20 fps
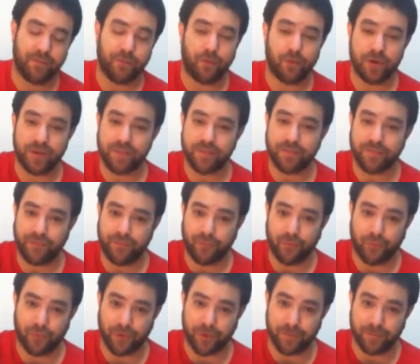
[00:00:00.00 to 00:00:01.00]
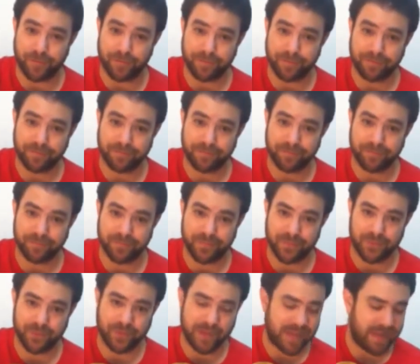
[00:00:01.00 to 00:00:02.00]
for the 4,
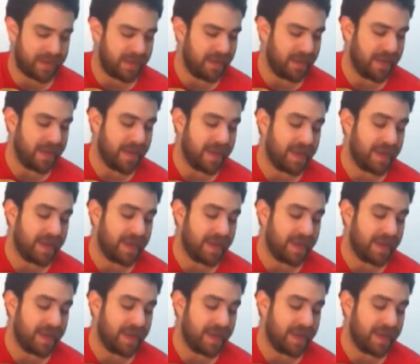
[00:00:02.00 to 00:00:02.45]
okay?